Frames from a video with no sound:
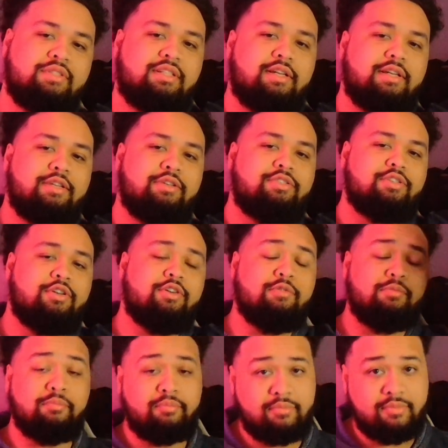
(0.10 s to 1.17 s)
good, YouTube?
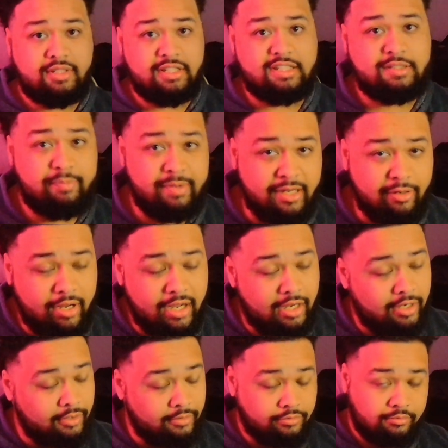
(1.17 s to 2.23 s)
It's been a
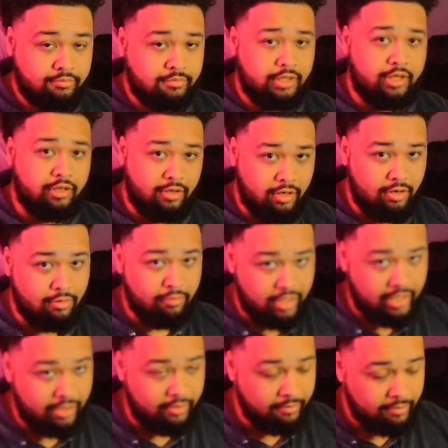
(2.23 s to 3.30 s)
while, a long
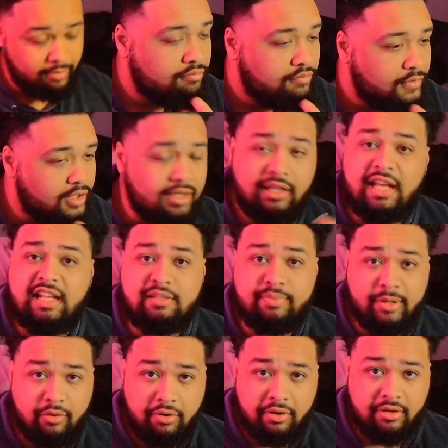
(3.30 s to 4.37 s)
while. A lot's
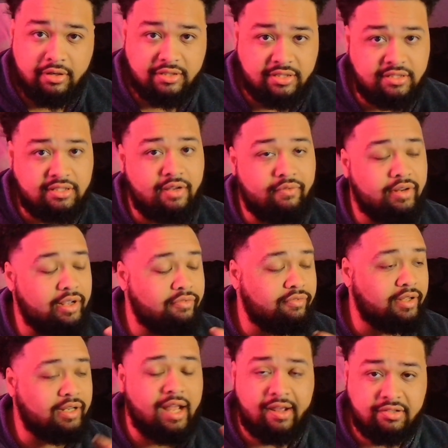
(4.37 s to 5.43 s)
been going on since I've left.
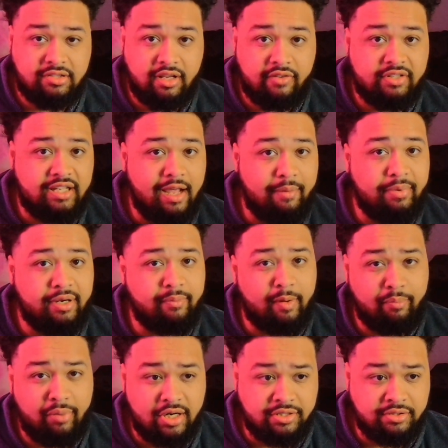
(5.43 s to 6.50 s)
A lot of stuff has happened in my
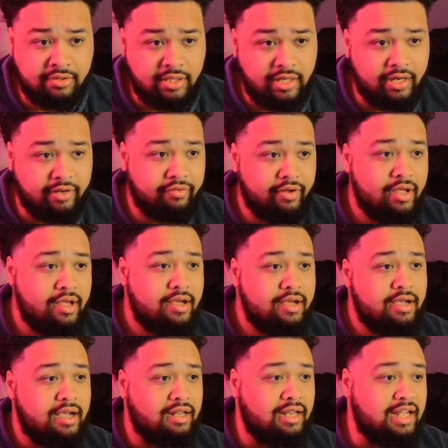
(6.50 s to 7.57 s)
personal life.
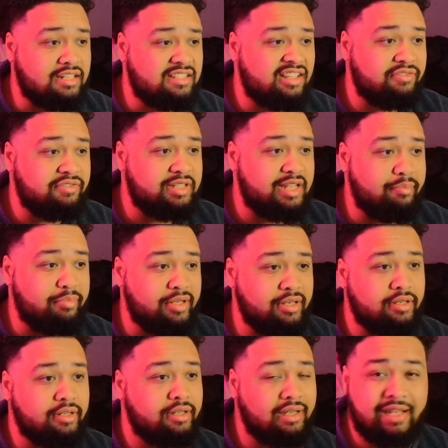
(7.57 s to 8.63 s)
A lot of stuff has
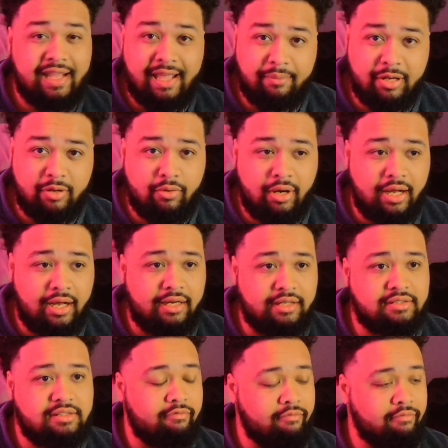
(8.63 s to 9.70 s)
happened gaming
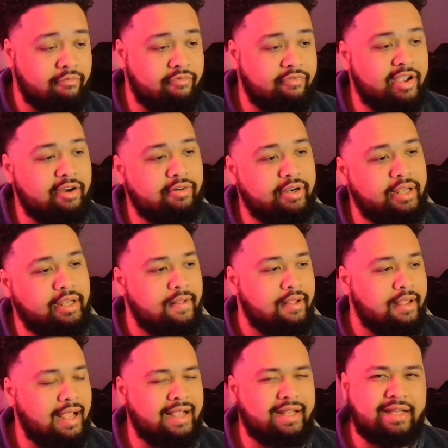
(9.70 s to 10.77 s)
wise. Very,
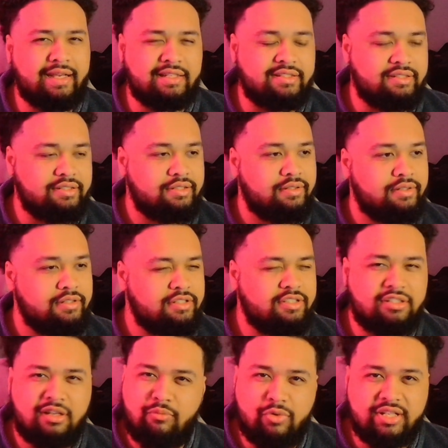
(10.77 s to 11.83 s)
I guess,
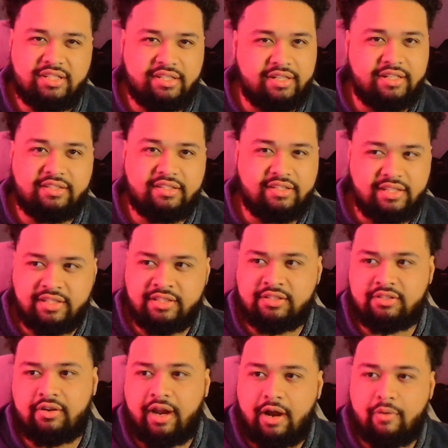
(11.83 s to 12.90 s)
somewhat serious
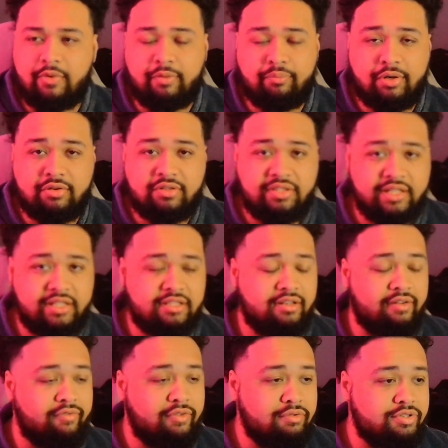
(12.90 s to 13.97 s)
decisions on how I want to approach things in
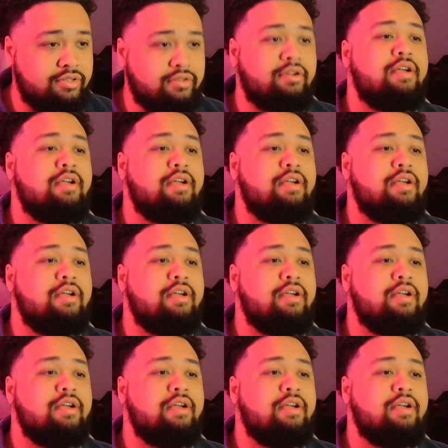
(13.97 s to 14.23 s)
the future.